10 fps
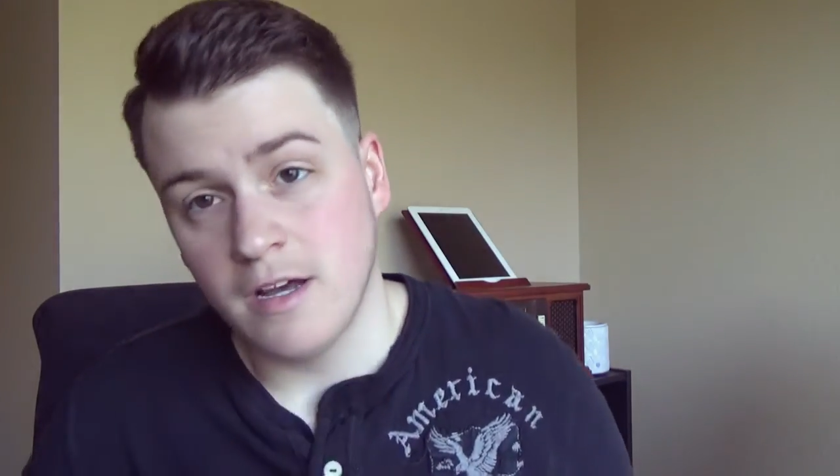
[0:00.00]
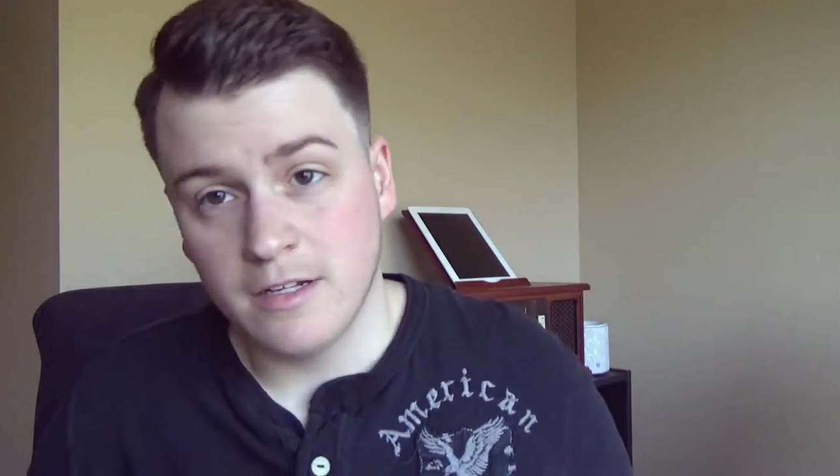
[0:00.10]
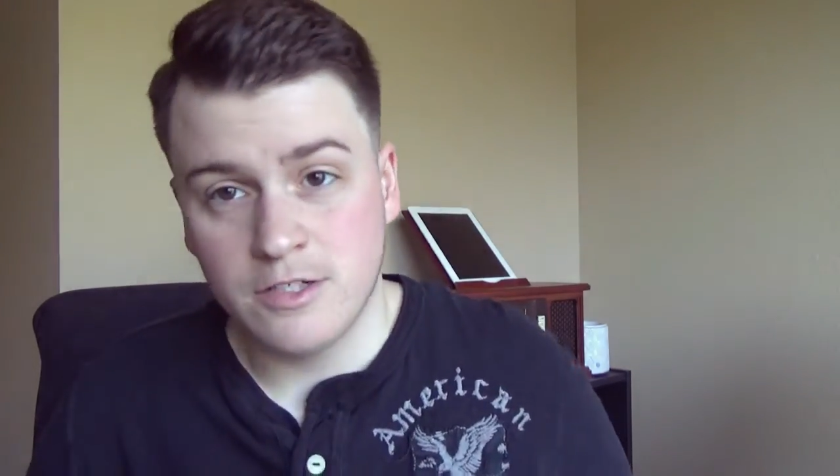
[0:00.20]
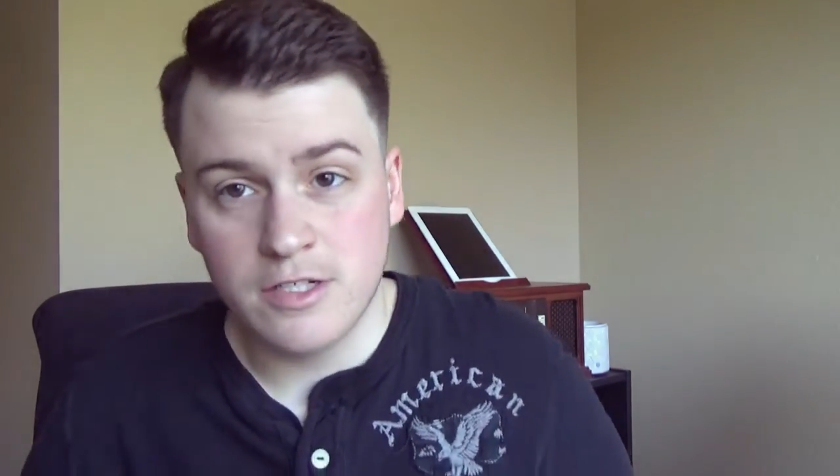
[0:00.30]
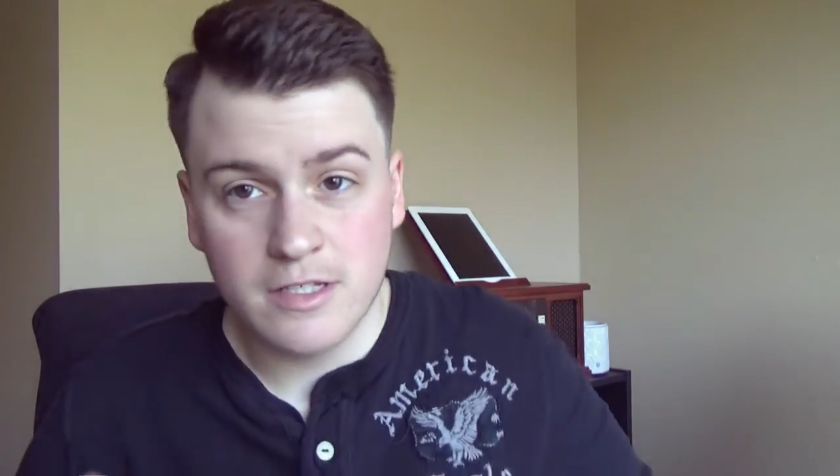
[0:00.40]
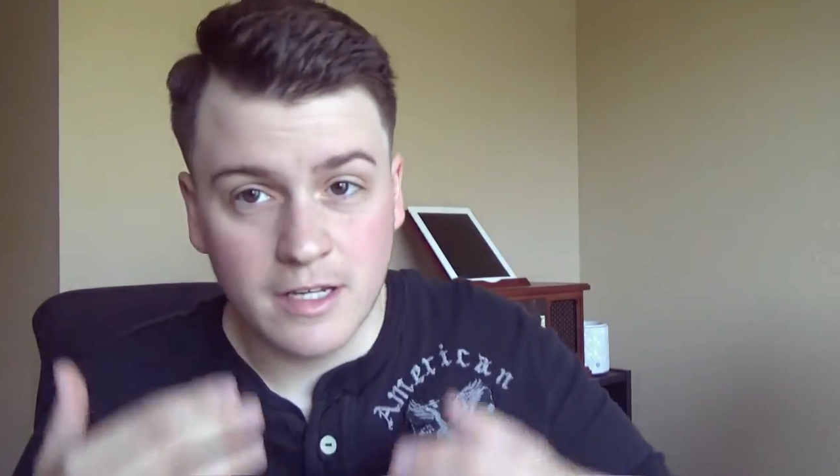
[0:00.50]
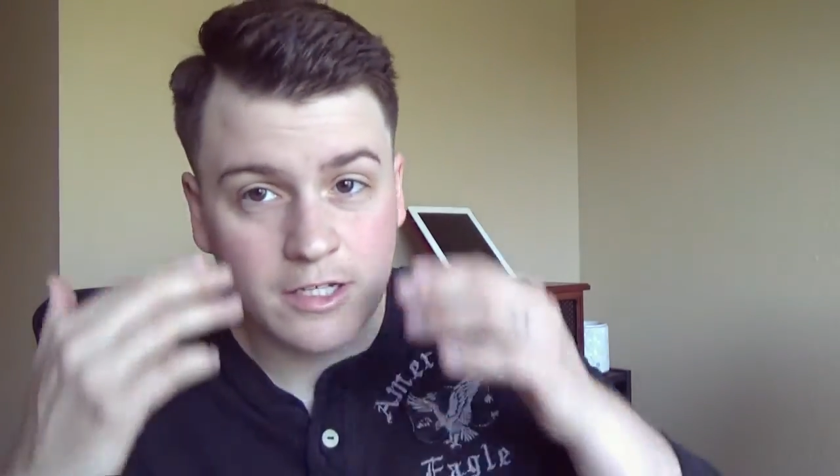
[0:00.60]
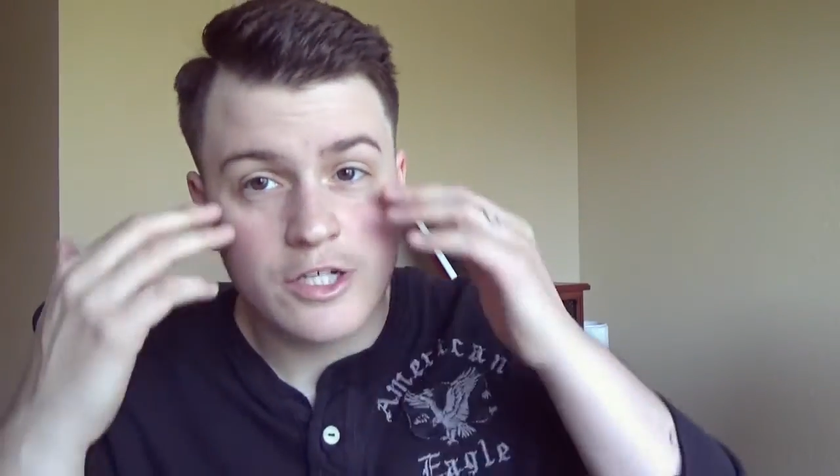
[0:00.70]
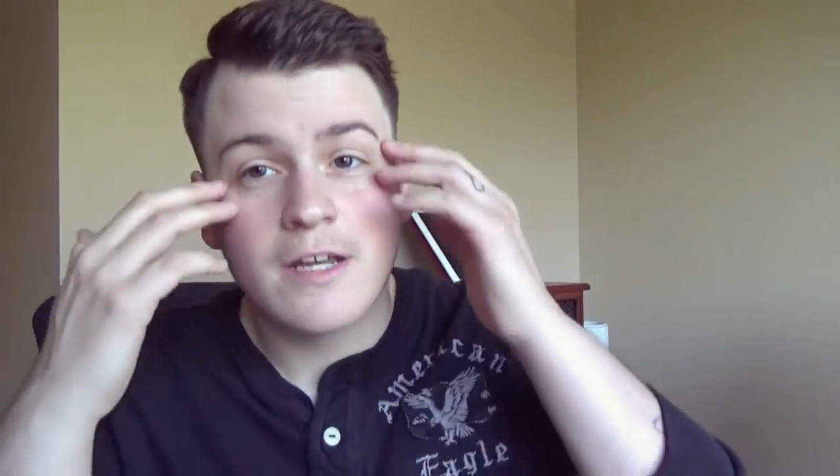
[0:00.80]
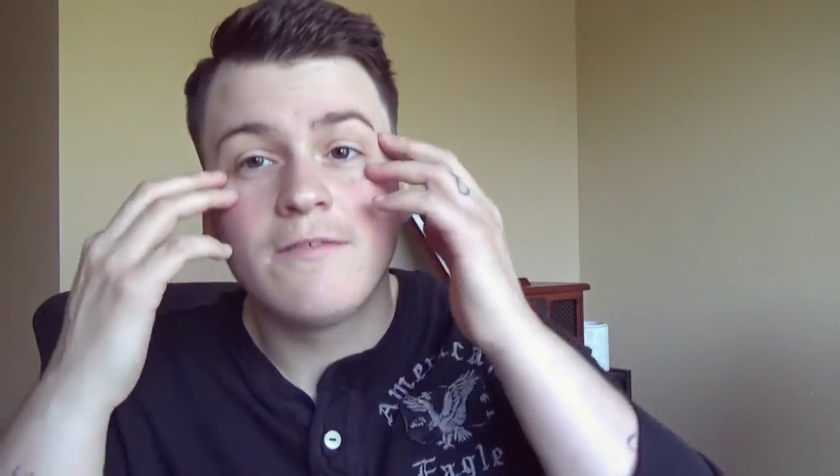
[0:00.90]
I just, like,
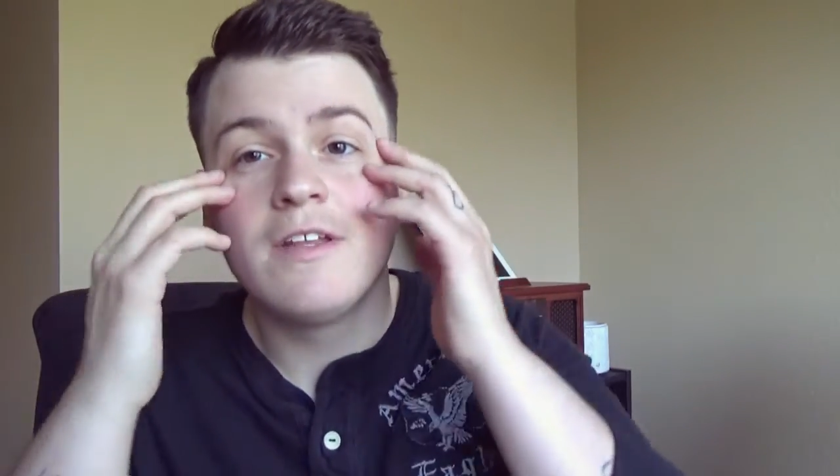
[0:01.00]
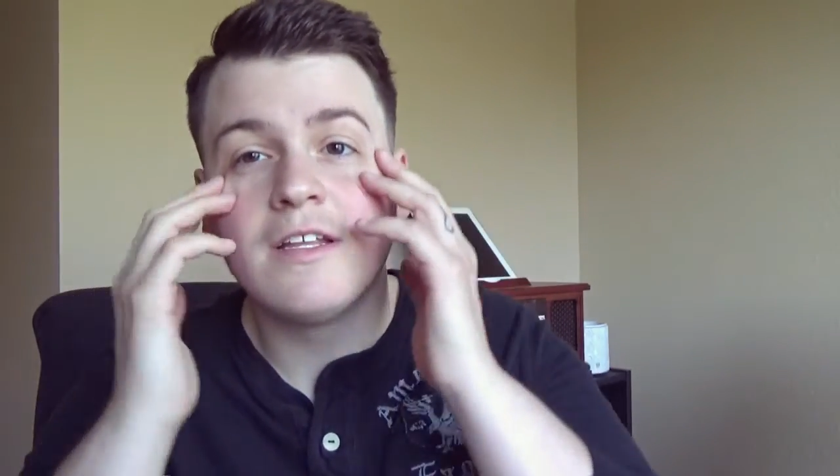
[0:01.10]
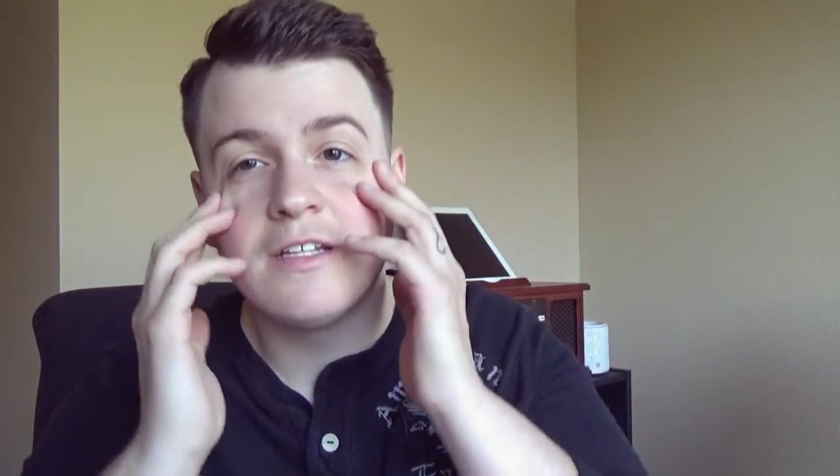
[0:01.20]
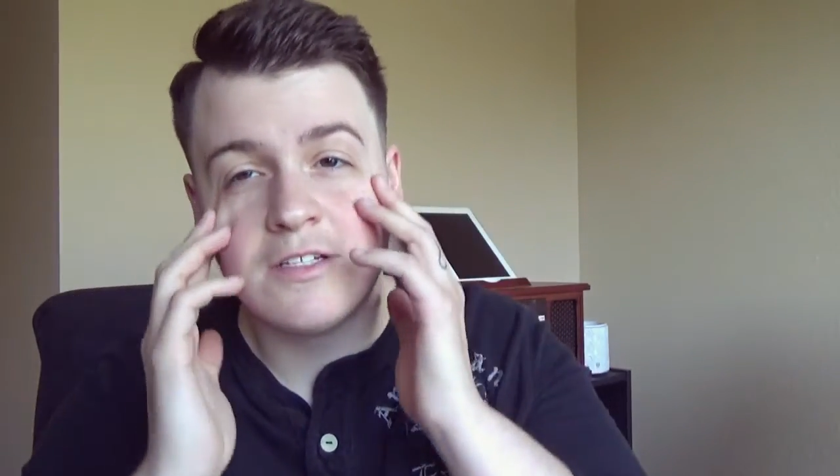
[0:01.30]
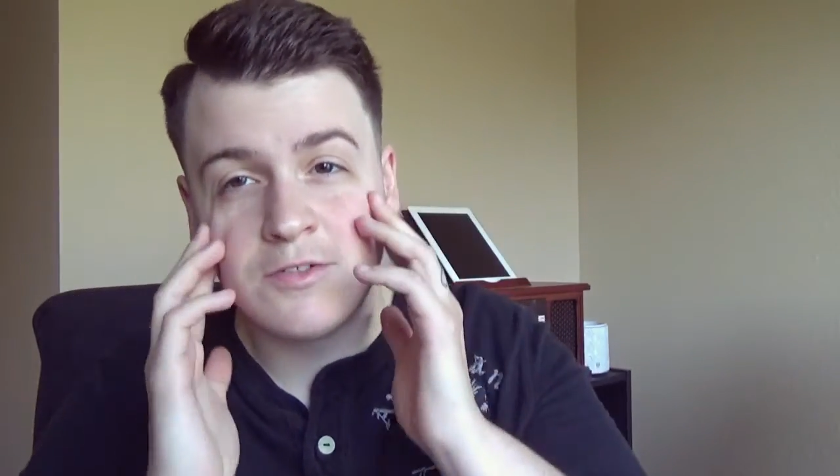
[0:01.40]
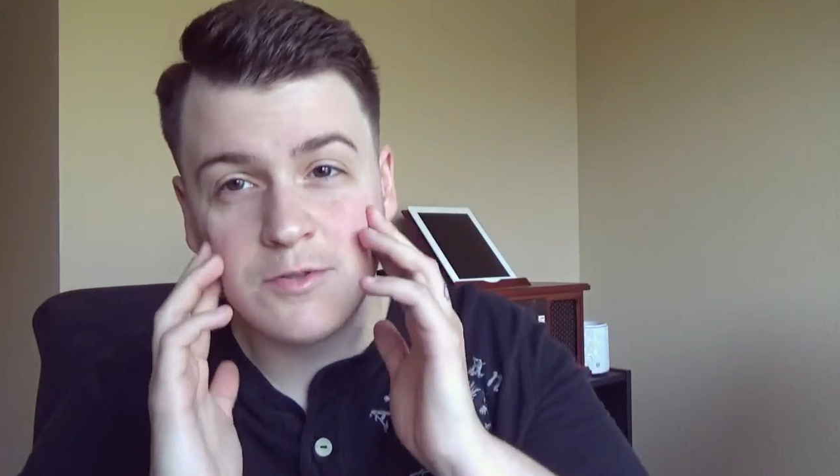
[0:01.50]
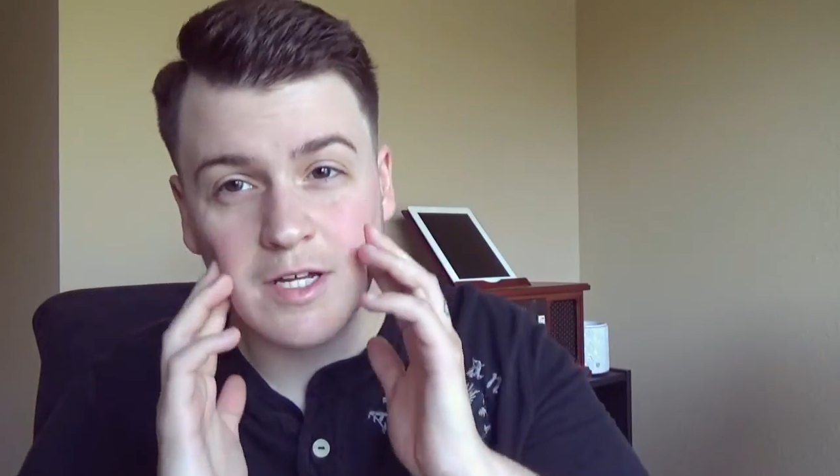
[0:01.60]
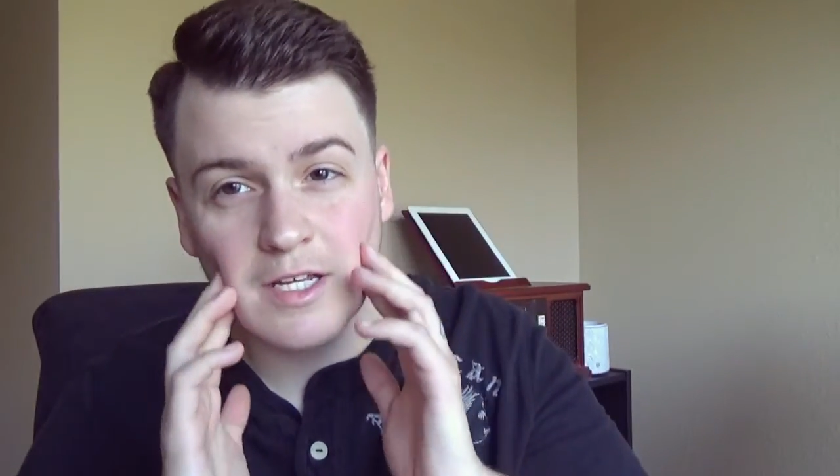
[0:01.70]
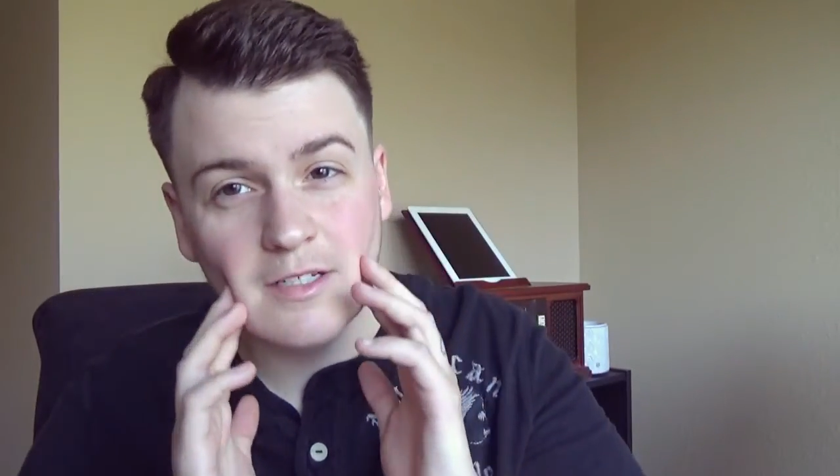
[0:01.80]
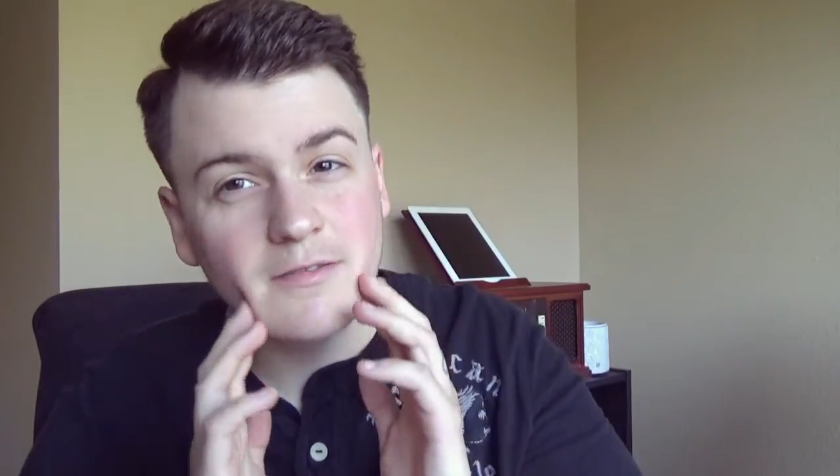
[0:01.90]
shaved it into,
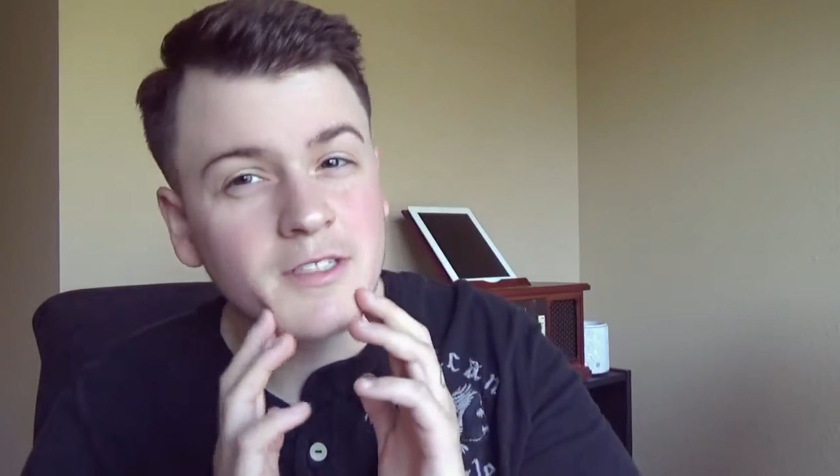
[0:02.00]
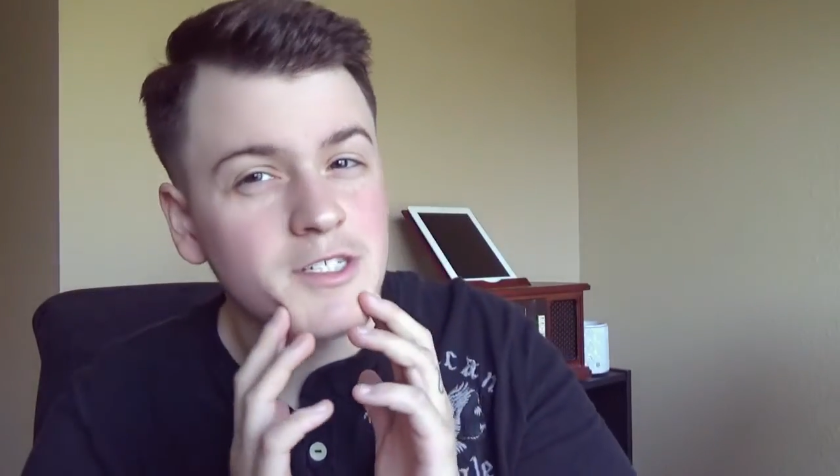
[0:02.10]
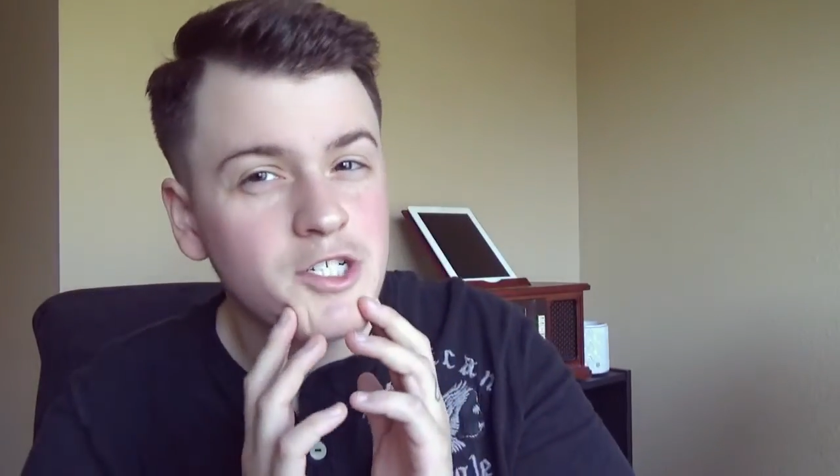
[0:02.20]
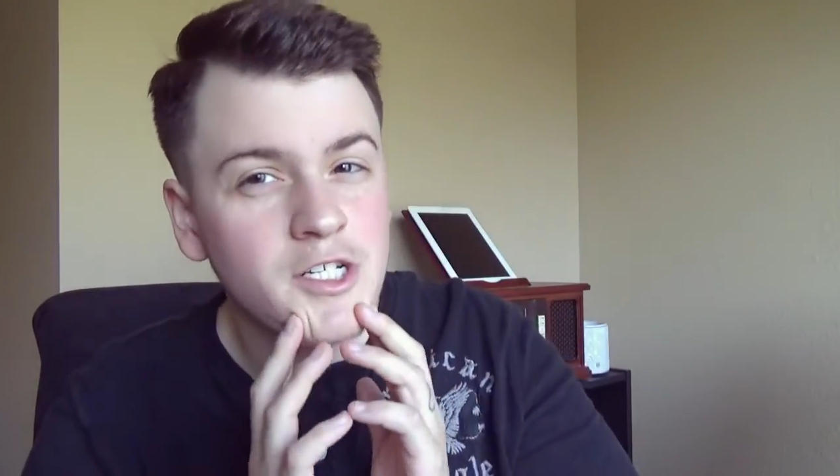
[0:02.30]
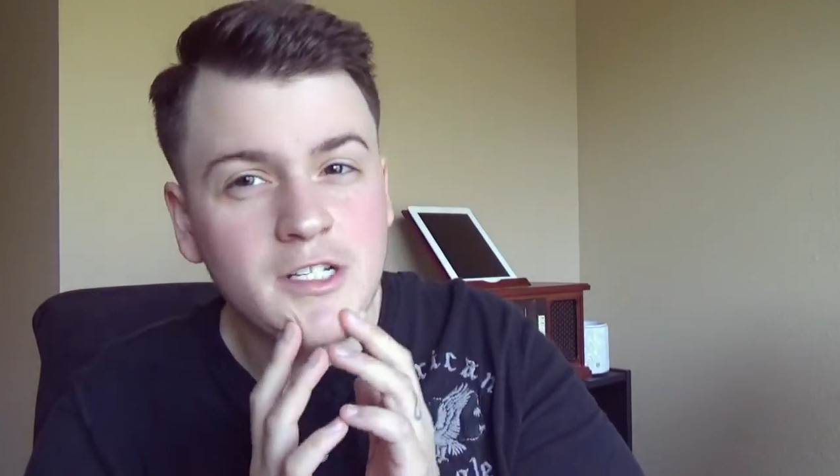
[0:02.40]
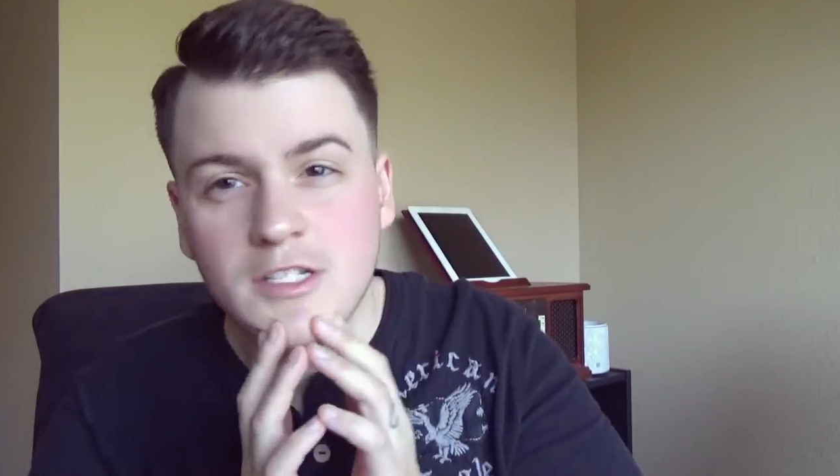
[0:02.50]
like, this chin